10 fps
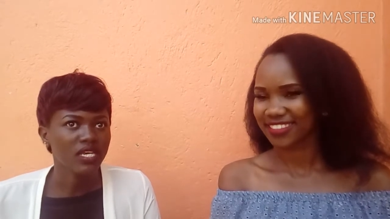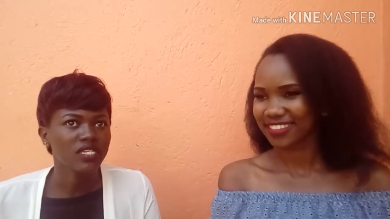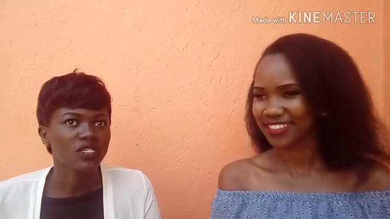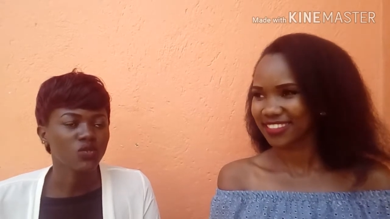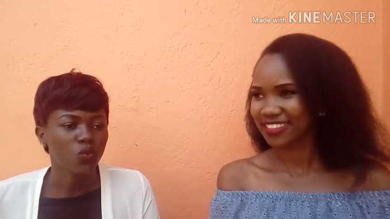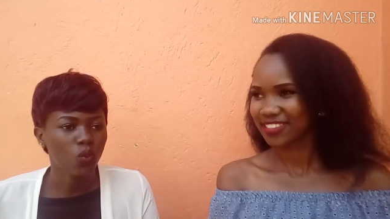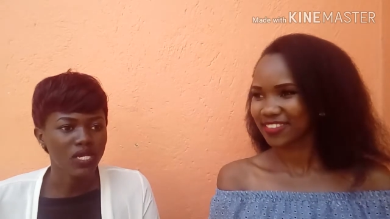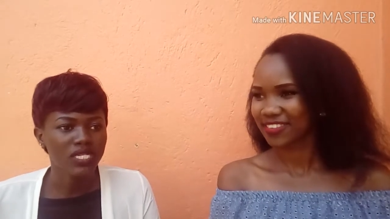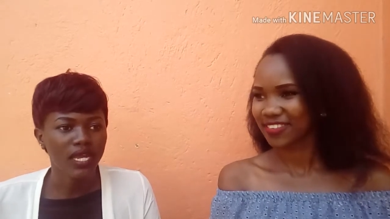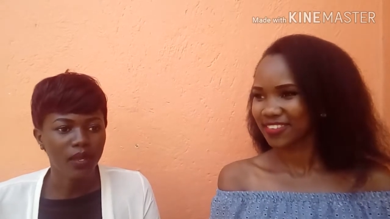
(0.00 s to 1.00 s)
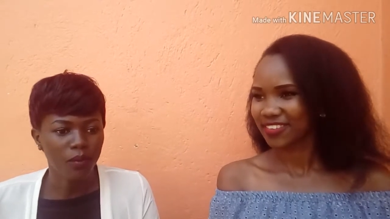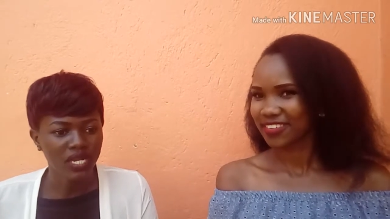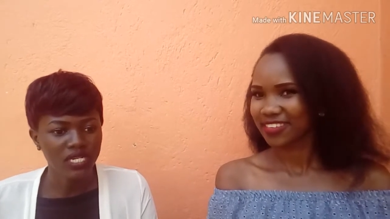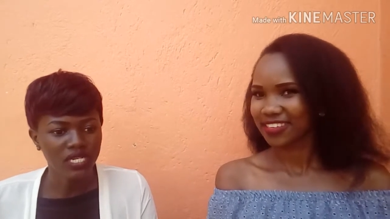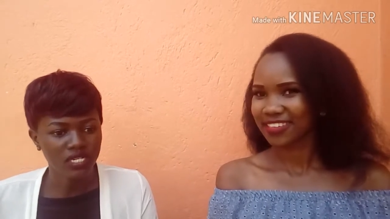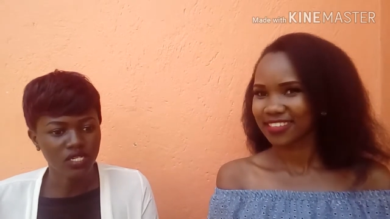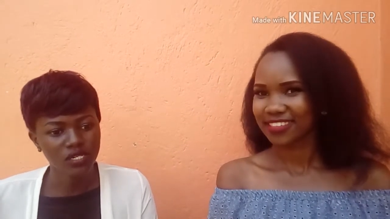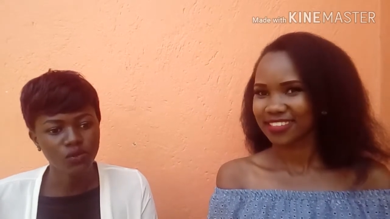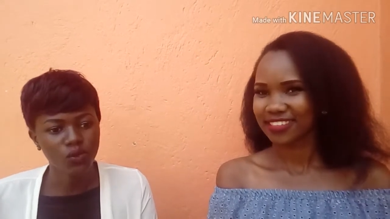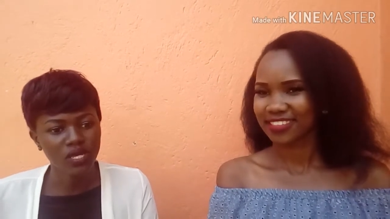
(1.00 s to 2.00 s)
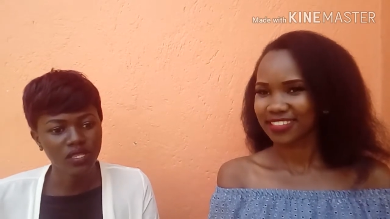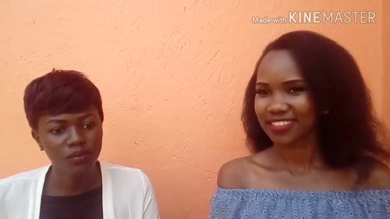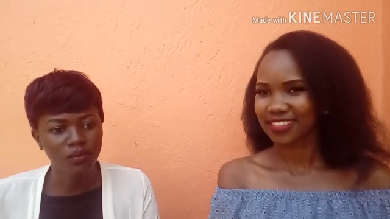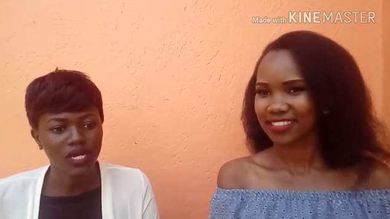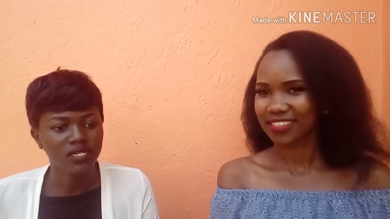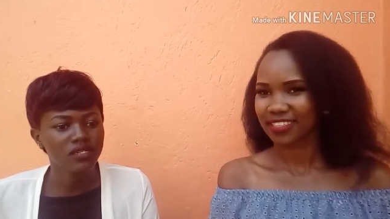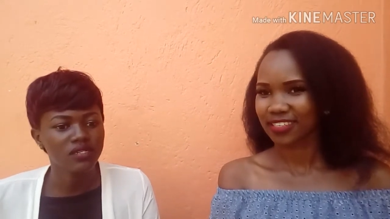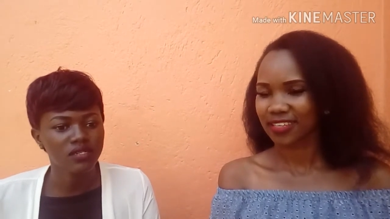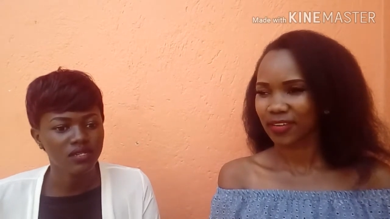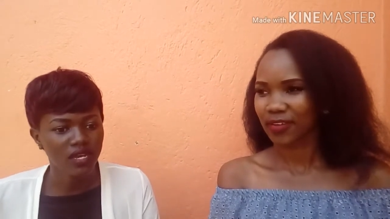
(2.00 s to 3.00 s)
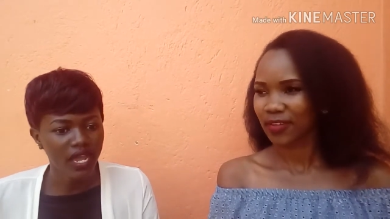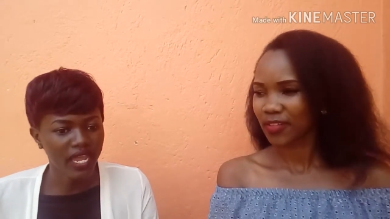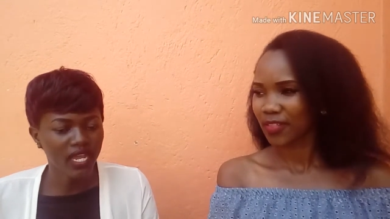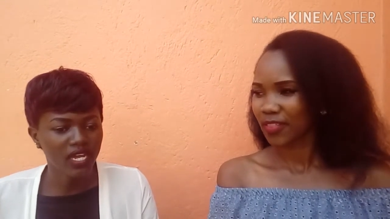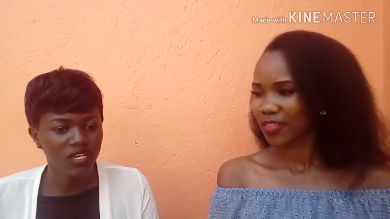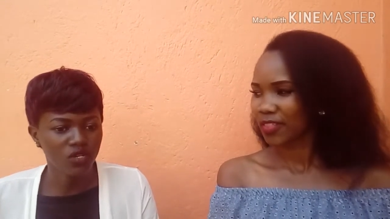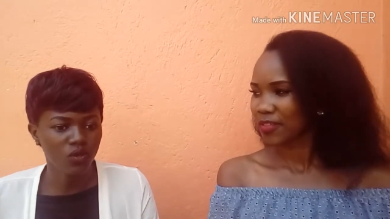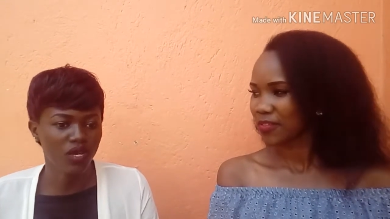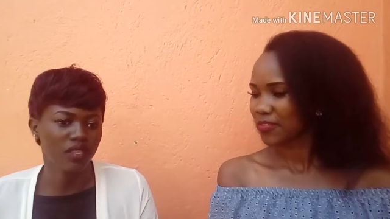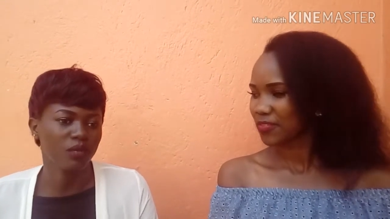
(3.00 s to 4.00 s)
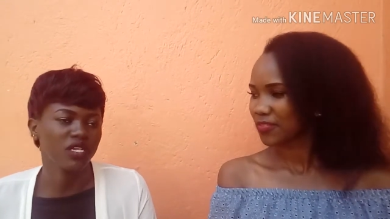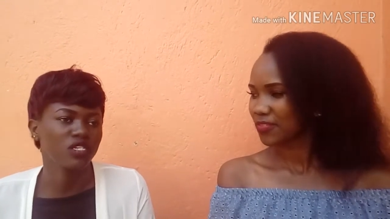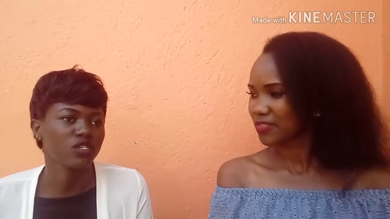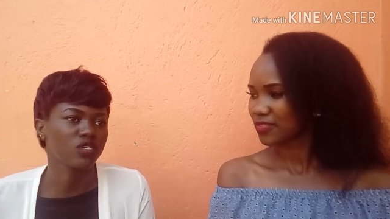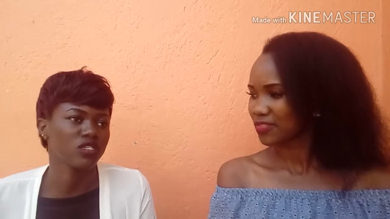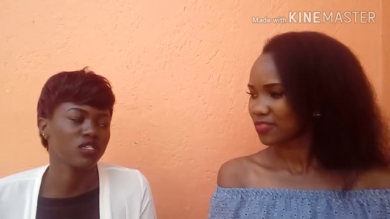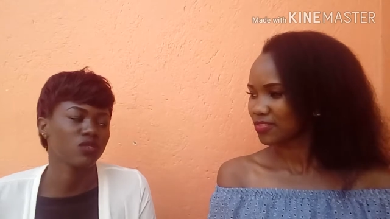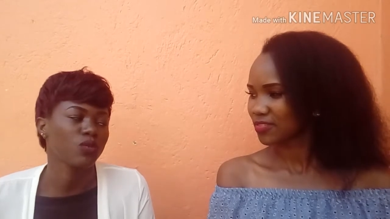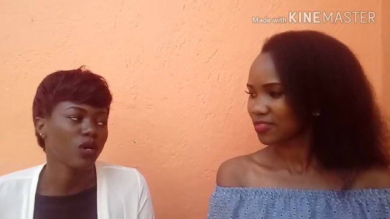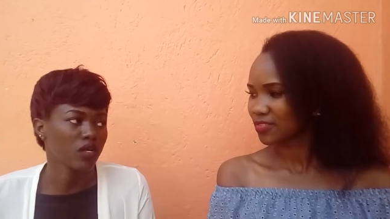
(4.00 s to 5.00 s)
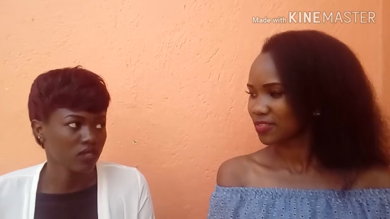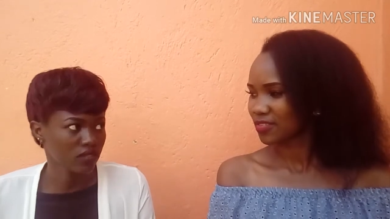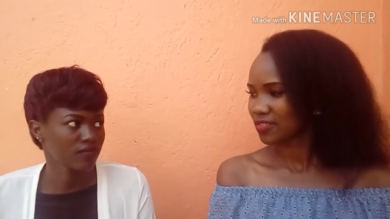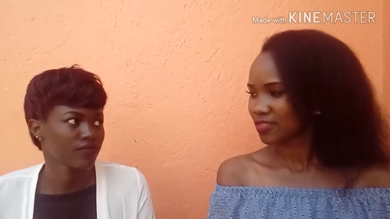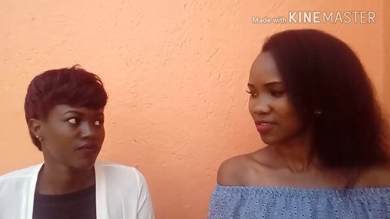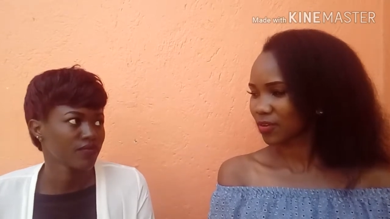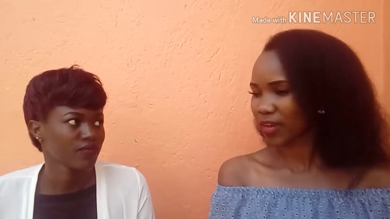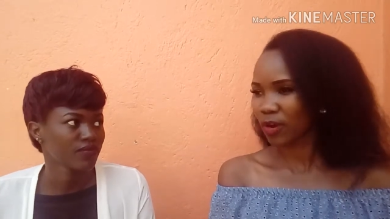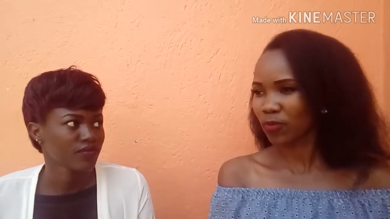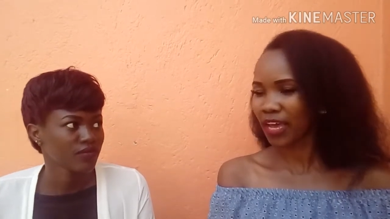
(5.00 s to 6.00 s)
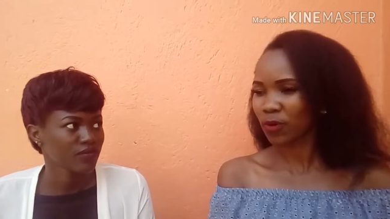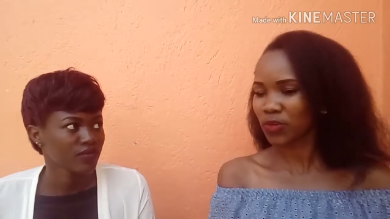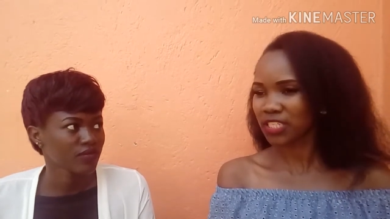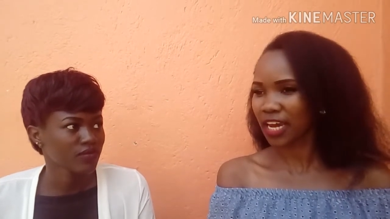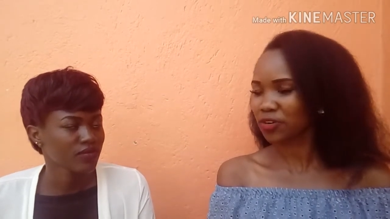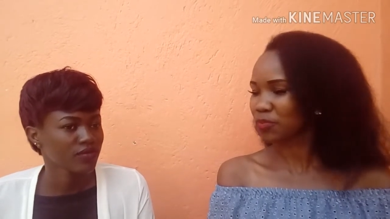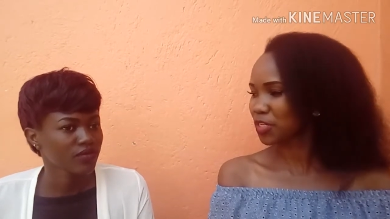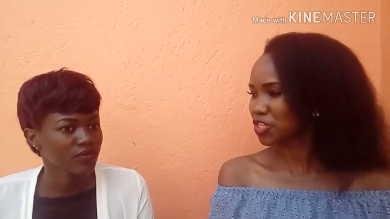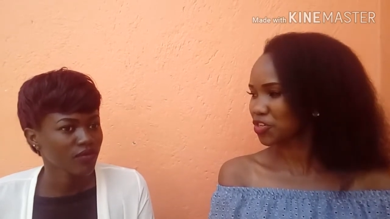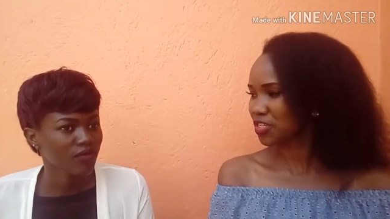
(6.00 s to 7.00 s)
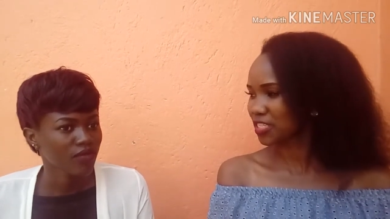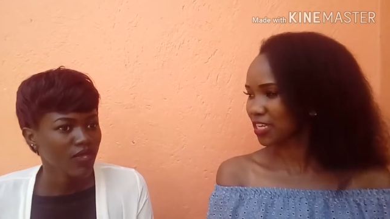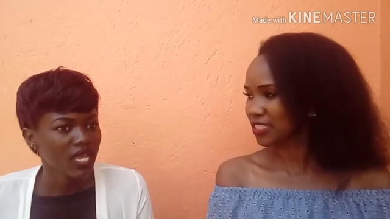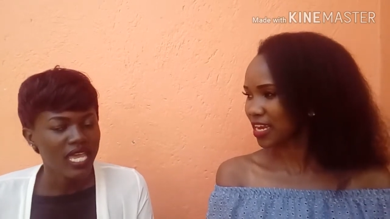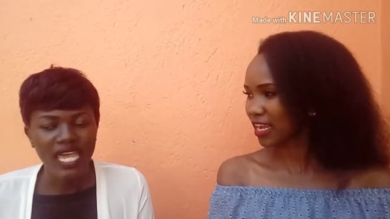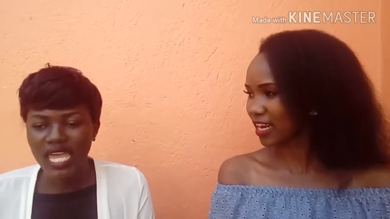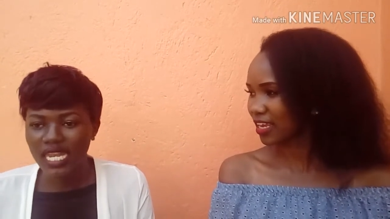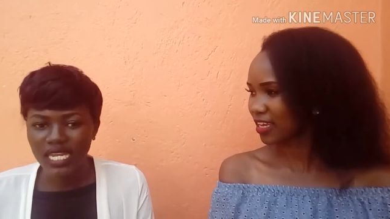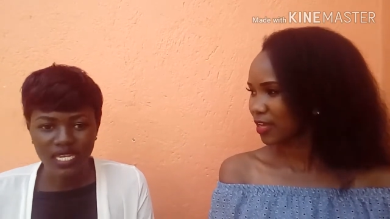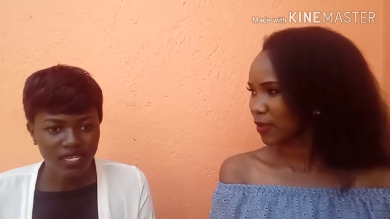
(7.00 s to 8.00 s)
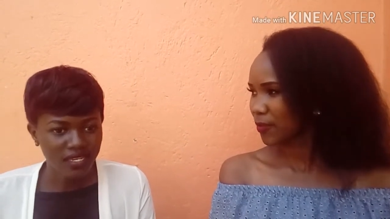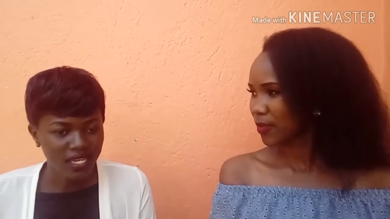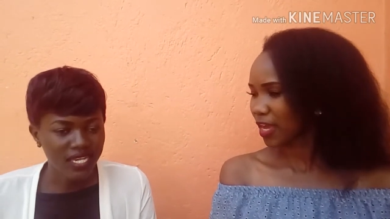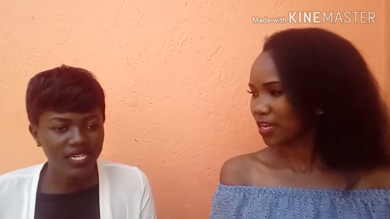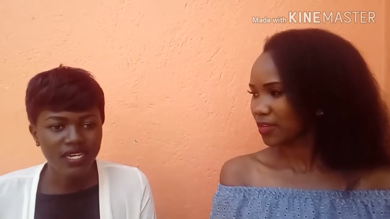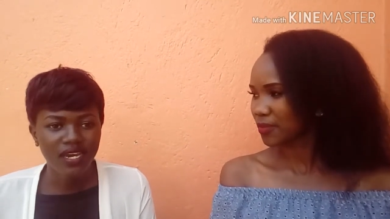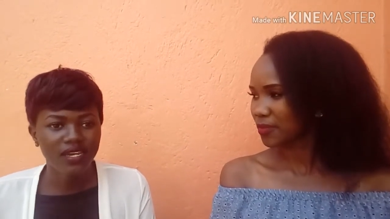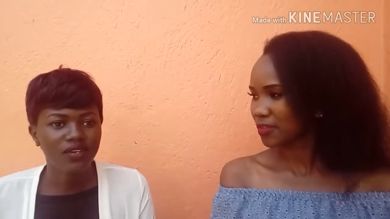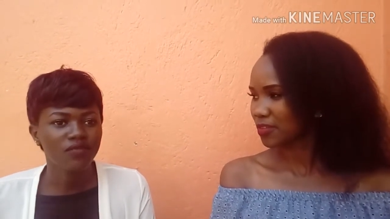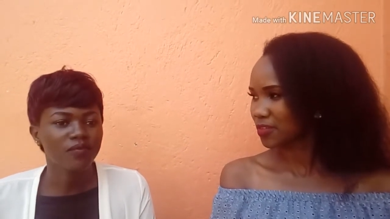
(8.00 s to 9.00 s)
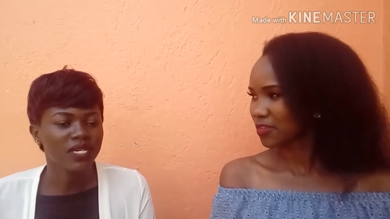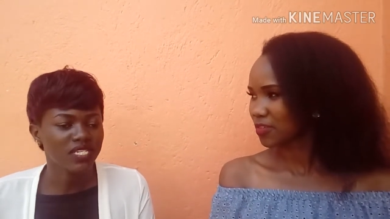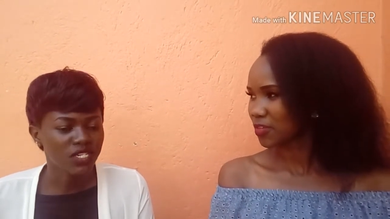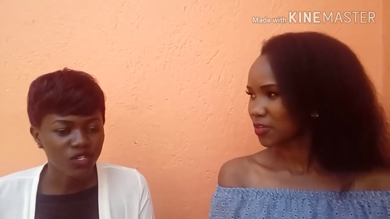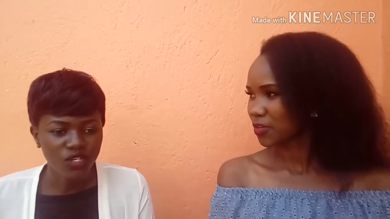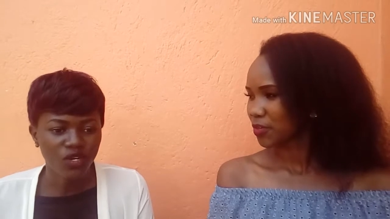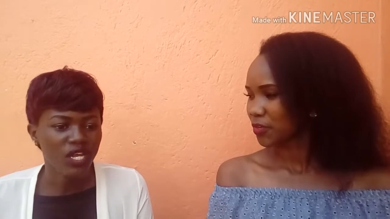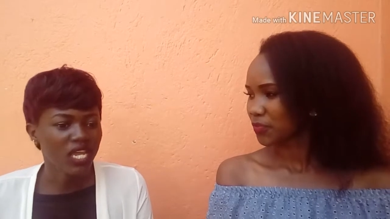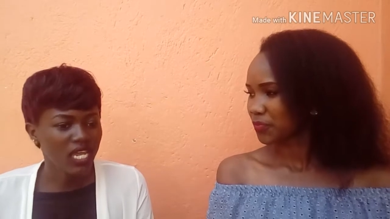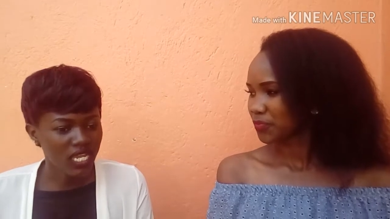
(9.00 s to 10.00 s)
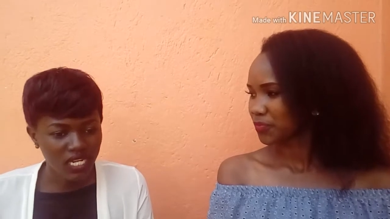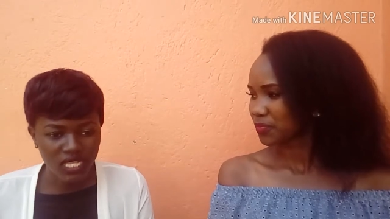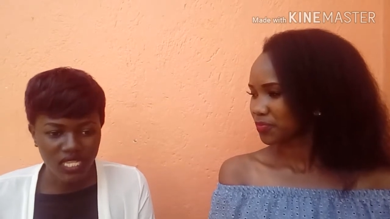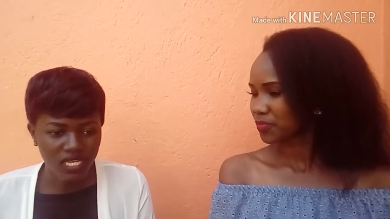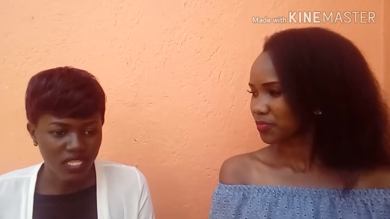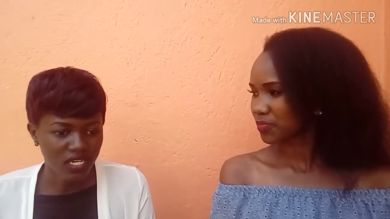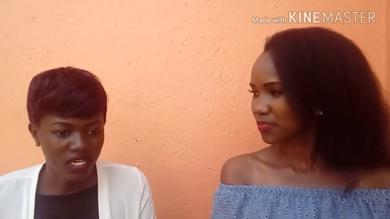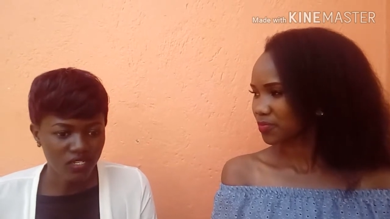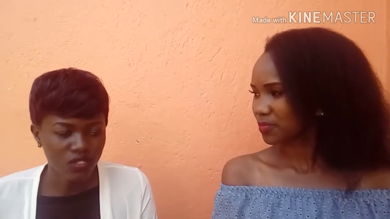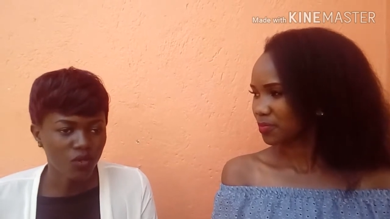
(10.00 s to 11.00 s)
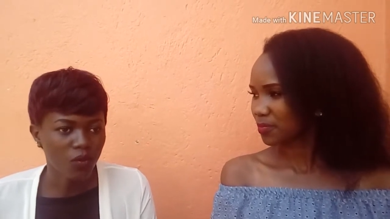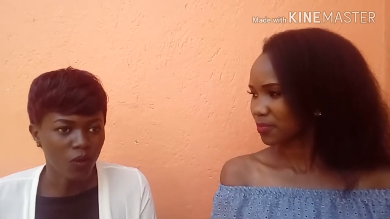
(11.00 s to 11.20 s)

Speaker 1: that is what I mainly deal with but I can do other materials as well
Speaker 2: okay like which kind of materials exactly any
Speaker 1: any kind of material anything the customer